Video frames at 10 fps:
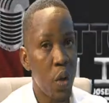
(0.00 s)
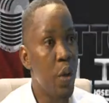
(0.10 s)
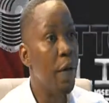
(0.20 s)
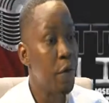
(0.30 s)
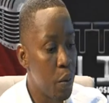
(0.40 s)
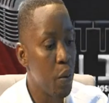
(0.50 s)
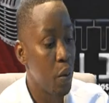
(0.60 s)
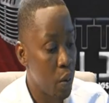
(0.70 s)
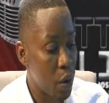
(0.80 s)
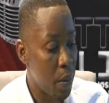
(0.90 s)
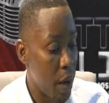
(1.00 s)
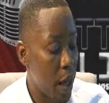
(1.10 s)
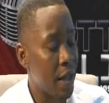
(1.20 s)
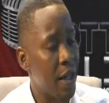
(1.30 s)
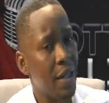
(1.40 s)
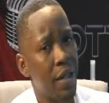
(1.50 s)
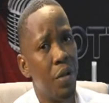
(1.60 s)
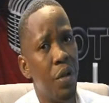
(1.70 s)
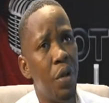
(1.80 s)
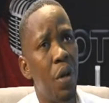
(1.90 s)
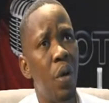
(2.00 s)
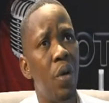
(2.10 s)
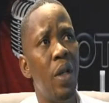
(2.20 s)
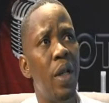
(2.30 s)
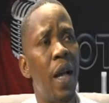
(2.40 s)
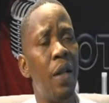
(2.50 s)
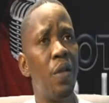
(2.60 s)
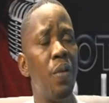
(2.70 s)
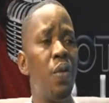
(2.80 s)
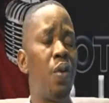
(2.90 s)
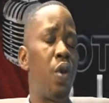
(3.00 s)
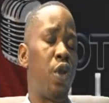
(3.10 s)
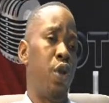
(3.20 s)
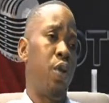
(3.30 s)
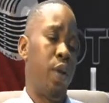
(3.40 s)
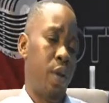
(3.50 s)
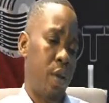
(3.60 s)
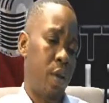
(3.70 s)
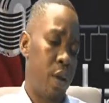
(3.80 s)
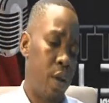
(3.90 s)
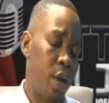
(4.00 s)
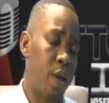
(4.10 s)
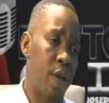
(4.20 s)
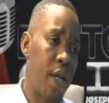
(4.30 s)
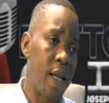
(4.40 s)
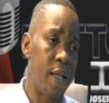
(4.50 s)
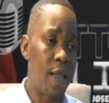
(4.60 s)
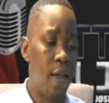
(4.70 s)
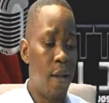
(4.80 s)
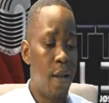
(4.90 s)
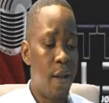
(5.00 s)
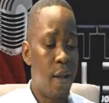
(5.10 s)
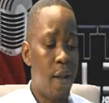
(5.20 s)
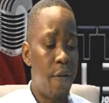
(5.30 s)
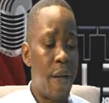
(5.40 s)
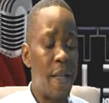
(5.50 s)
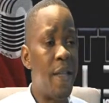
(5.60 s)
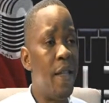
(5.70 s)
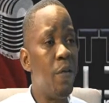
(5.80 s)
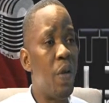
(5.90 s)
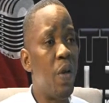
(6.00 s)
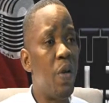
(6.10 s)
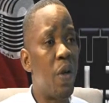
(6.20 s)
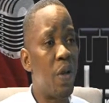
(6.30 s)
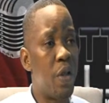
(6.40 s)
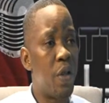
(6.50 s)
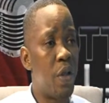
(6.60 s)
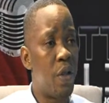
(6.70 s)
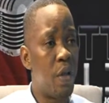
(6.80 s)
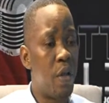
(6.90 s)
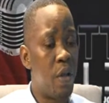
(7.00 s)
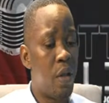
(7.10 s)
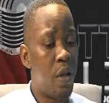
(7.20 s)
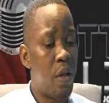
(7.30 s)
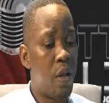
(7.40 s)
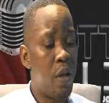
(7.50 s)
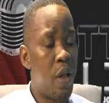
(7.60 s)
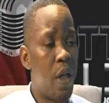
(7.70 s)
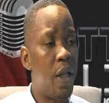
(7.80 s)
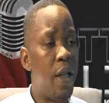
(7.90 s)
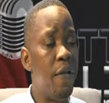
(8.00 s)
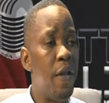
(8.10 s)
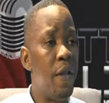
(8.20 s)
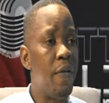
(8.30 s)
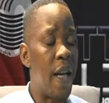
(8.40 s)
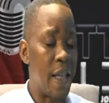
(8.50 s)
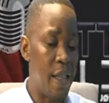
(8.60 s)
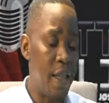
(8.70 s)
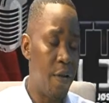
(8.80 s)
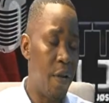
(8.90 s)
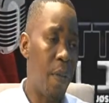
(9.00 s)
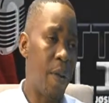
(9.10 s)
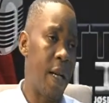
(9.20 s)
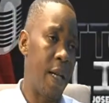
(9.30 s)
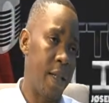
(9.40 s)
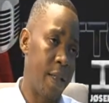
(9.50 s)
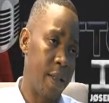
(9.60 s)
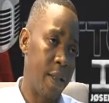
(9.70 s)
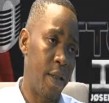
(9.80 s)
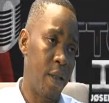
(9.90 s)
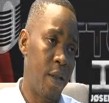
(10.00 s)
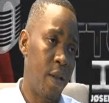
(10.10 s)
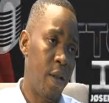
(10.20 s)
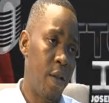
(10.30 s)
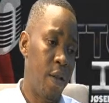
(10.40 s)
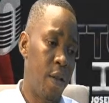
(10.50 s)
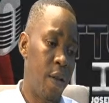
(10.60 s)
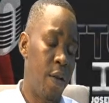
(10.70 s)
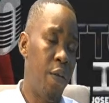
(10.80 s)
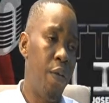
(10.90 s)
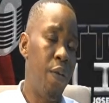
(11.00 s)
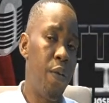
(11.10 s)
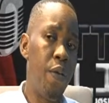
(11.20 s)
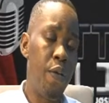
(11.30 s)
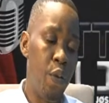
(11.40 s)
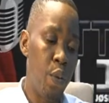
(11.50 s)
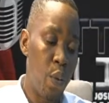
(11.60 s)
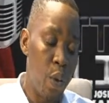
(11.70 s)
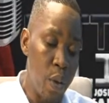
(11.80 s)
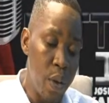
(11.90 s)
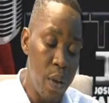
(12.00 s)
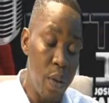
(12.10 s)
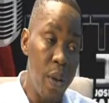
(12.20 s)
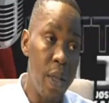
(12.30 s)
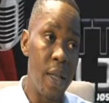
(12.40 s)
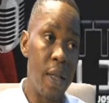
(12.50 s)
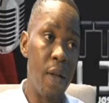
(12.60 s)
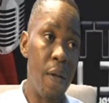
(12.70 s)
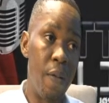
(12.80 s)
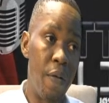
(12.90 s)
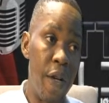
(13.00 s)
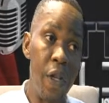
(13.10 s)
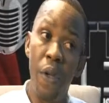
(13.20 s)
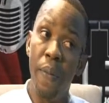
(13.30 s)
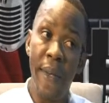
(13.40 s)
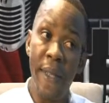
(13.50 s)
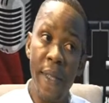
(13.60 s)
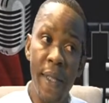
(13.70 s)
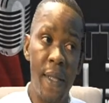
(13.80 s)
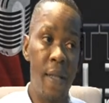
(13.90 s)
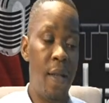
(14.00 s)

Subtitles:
you have to go some, and that you don't only. I just want to caution us that vaccine, we don't rush in giving vaccines for hepatitis. If you want to do it on prevention basis,